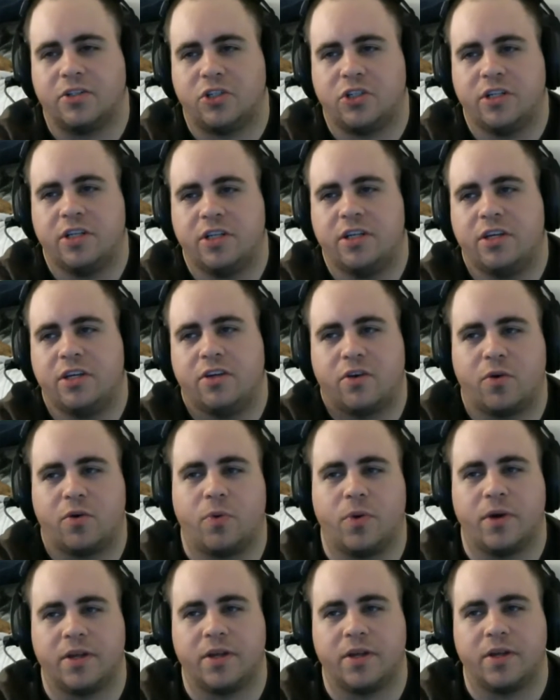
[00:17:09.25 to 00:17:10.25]
she
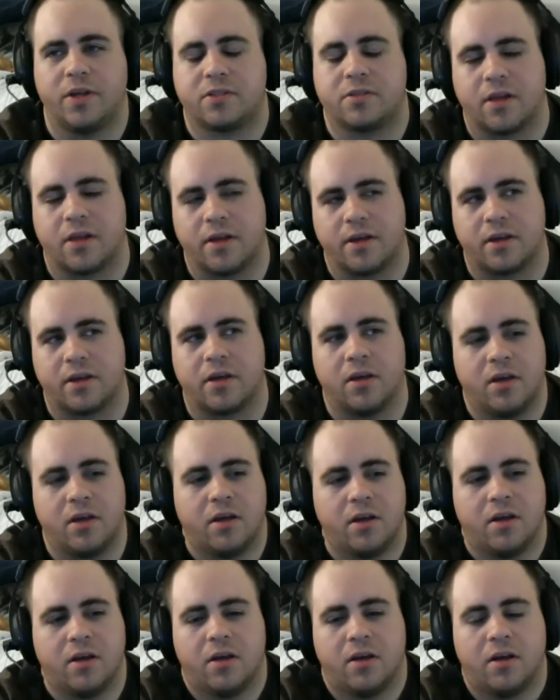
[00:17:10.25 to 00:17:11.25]
quits like
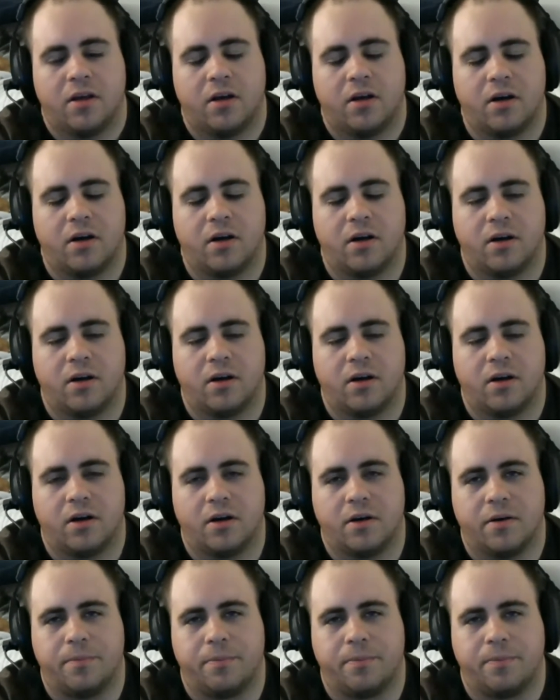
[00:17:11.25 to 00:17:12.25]

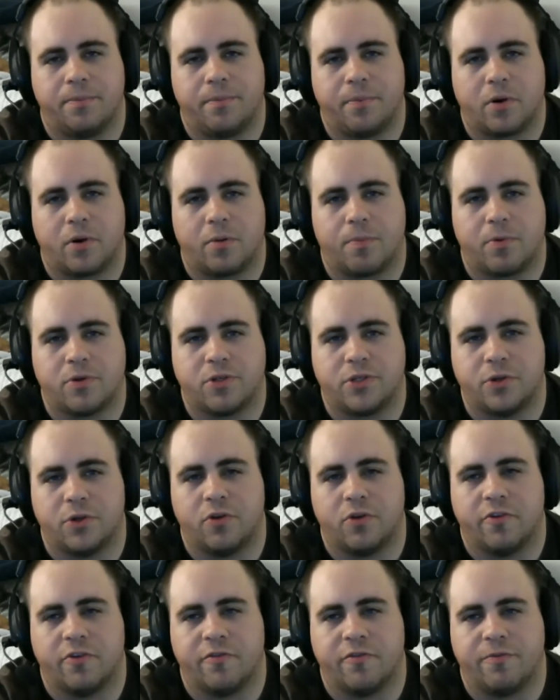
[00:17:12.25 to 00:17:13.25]
her
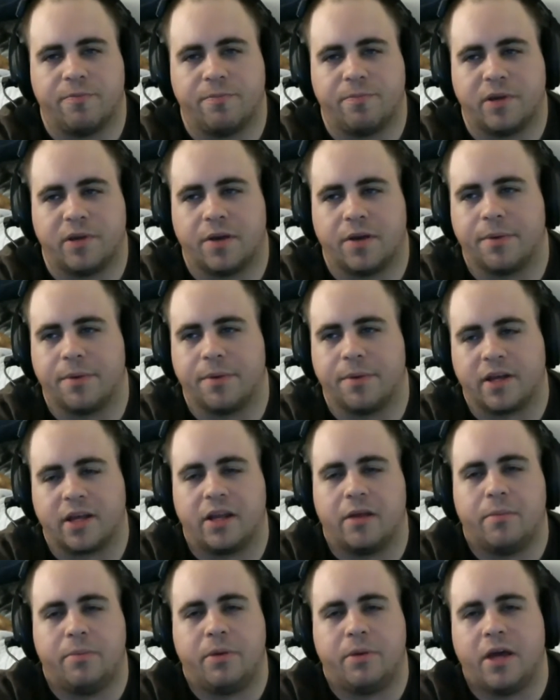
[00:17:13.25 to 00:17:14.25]
pursuit of becoming
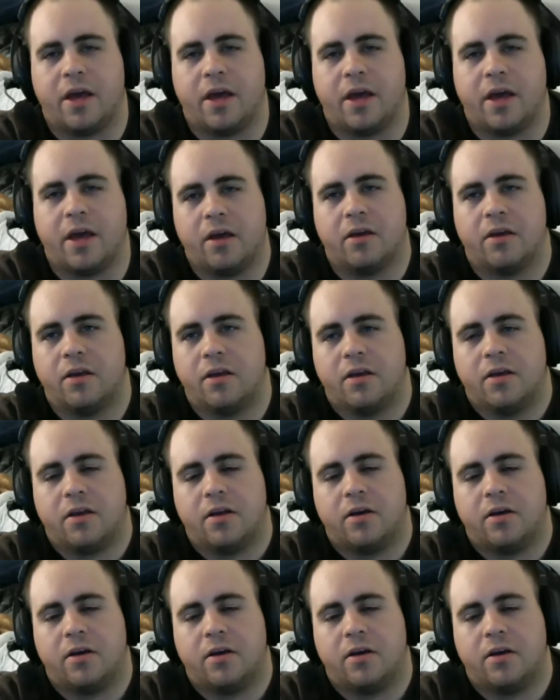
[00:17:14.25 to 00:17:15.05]
like an NBA